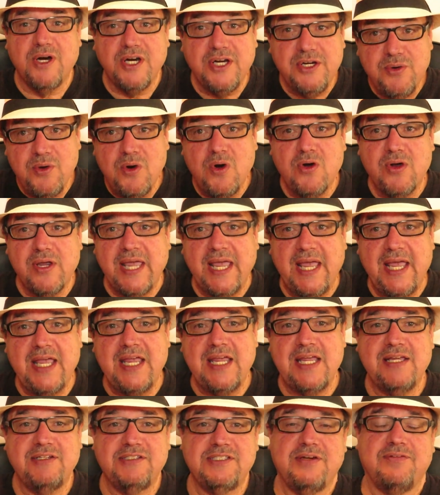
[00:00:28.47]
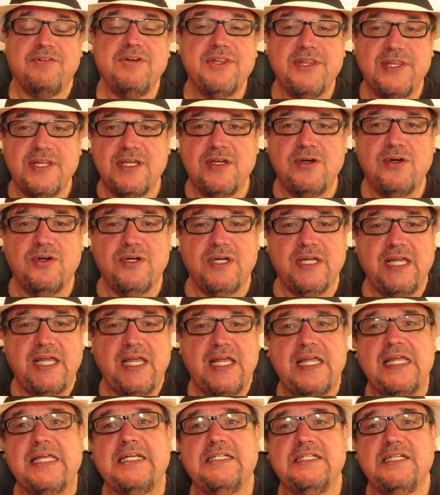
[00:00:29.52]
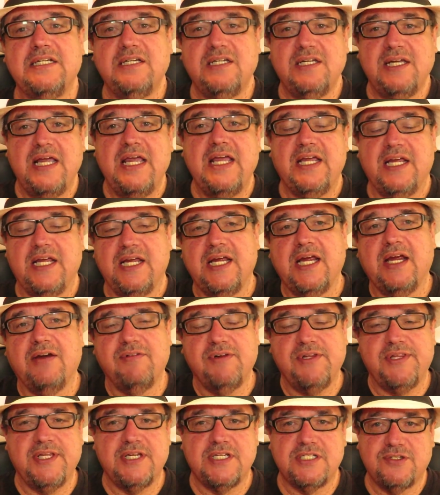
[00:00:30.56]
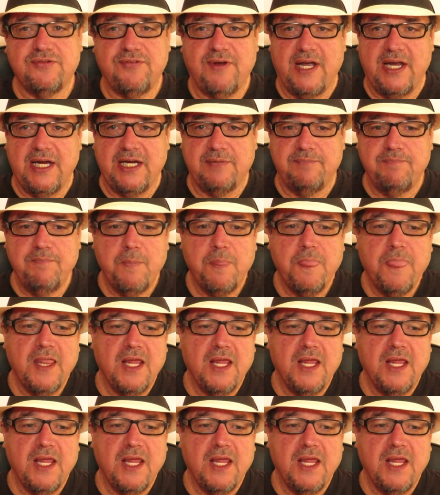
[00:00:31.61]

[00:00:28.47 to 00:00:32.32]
Are you okay? Is everything okay? And everything's fine.